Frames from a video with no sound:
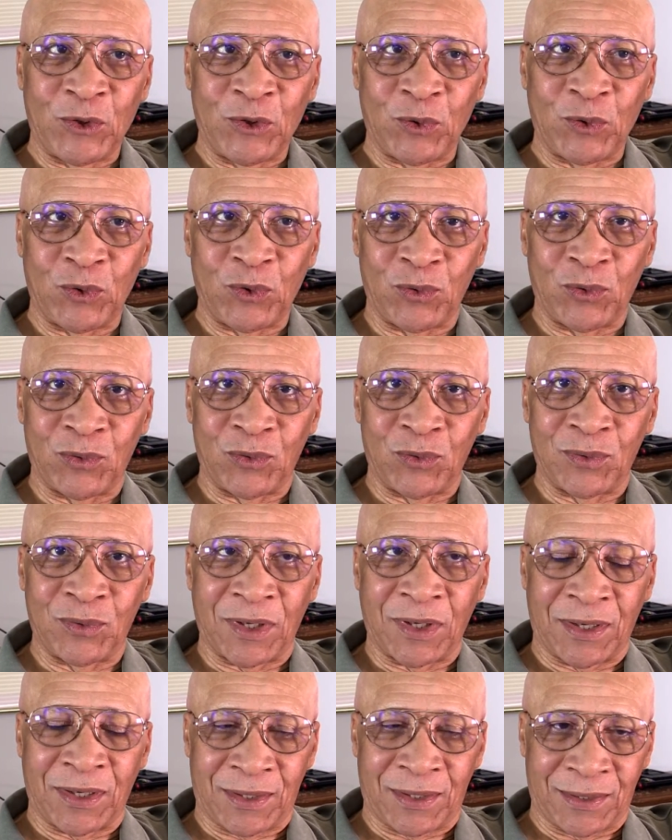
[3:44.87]
who
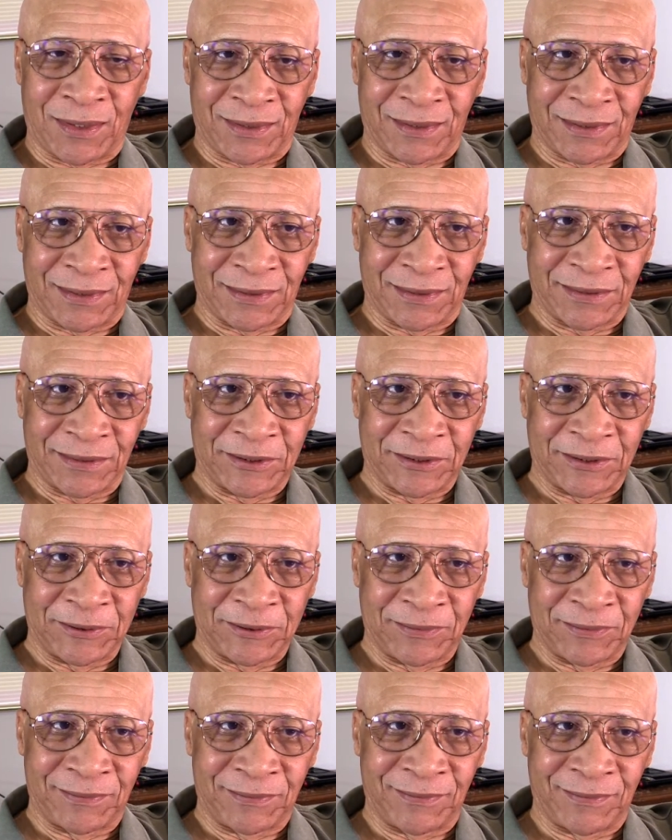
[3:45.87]

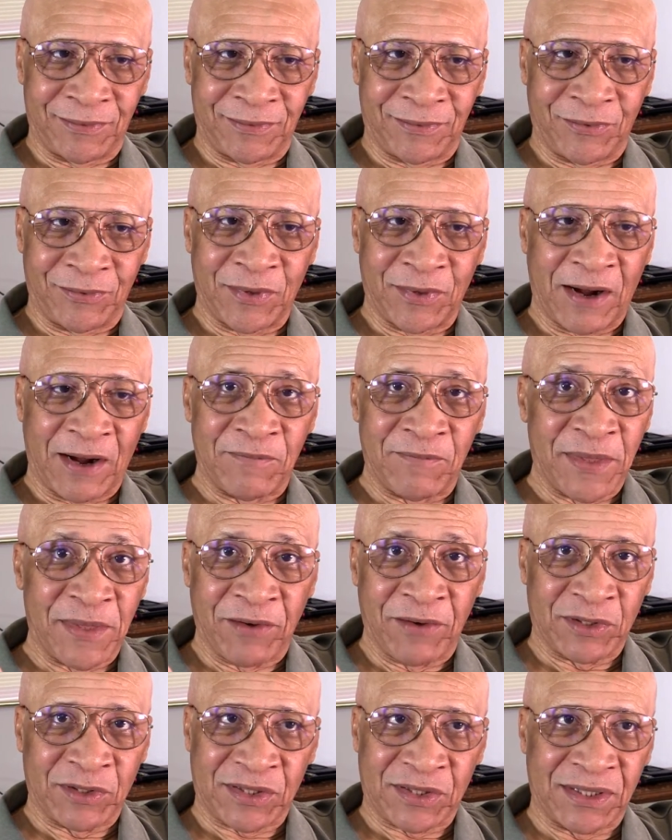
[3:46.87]
have
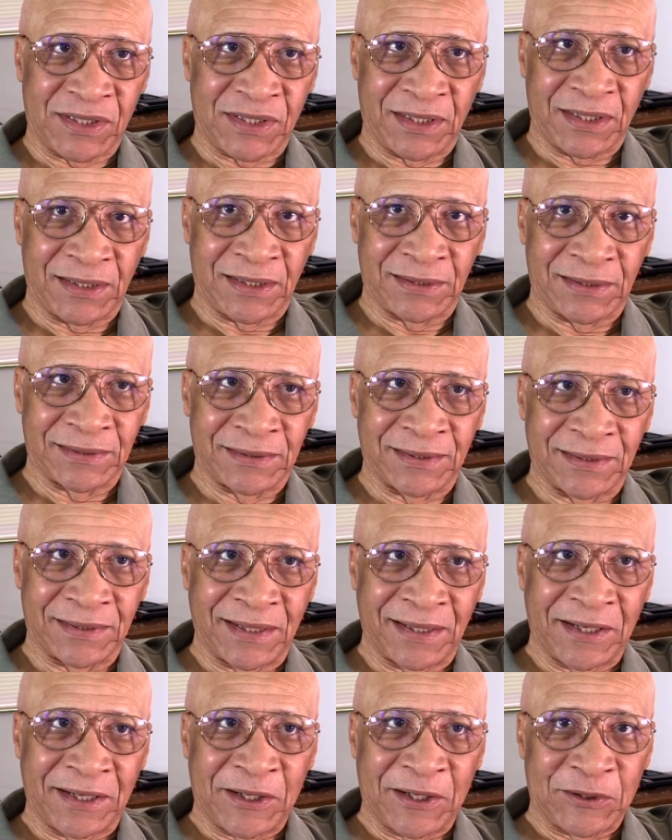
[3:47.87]
never seen
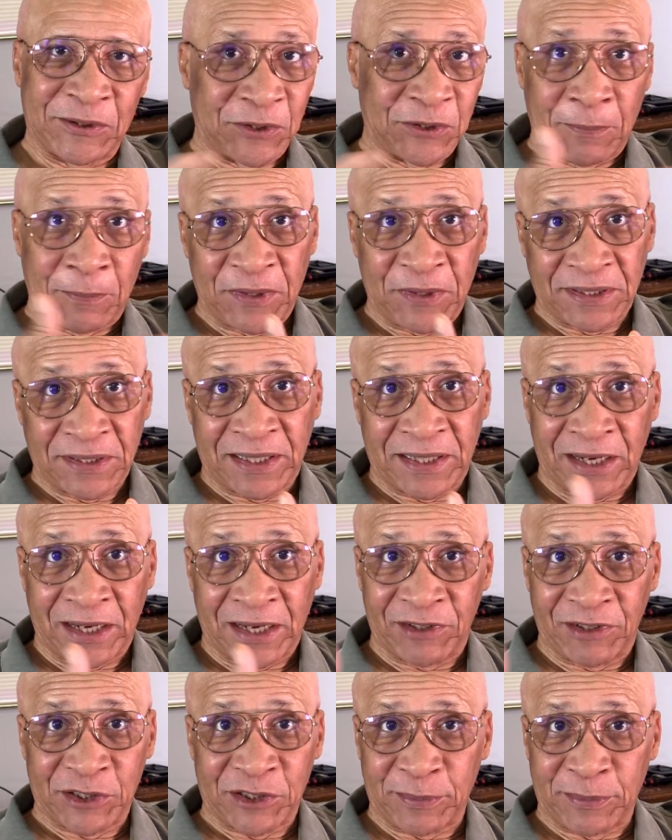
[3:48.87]
something that
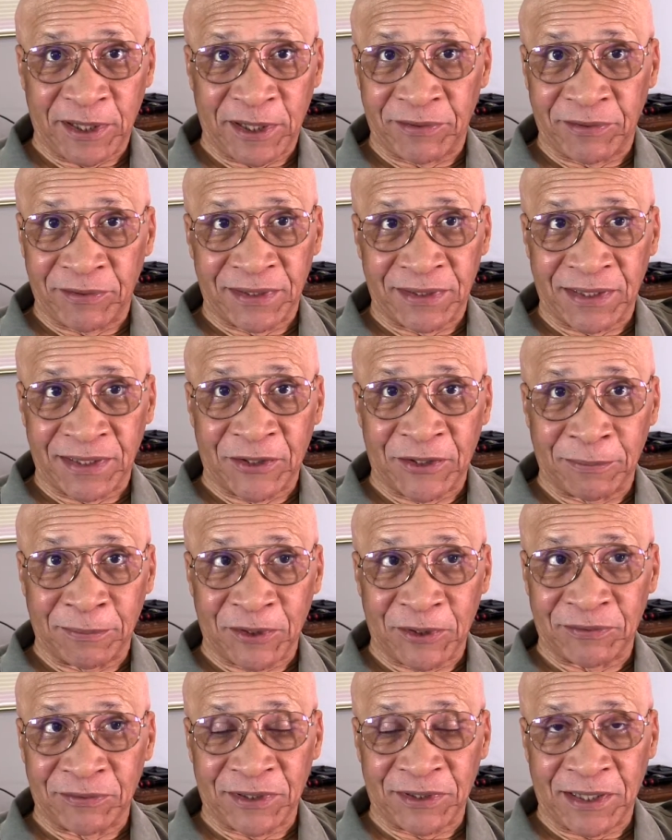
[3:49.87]
I've experienced a number
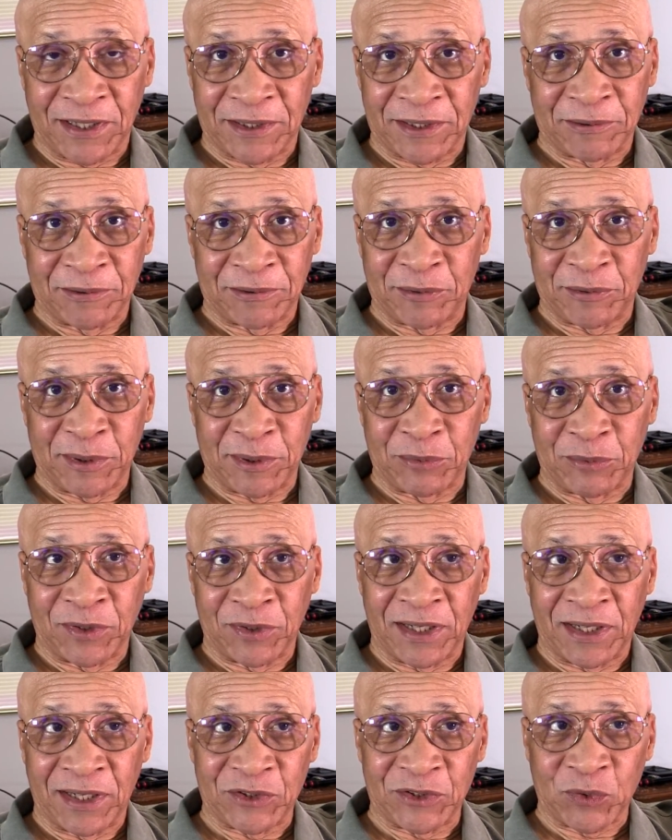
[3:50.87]
of times, people
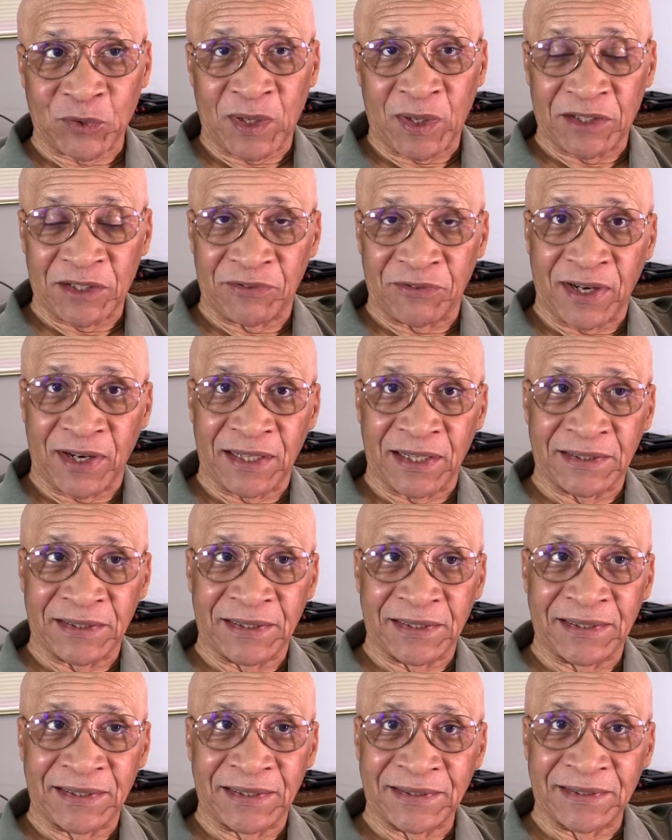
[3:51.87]
less
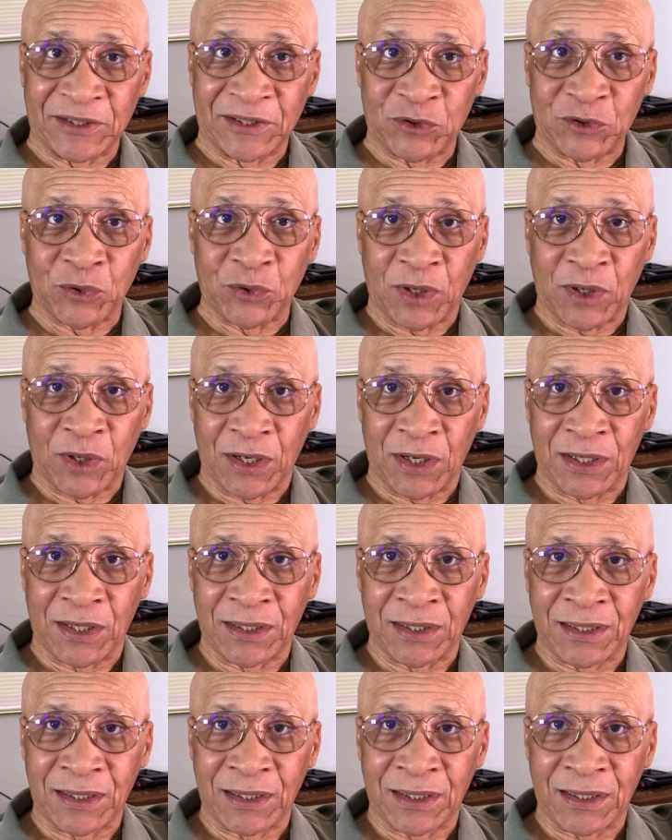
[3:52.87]
qualified than you are,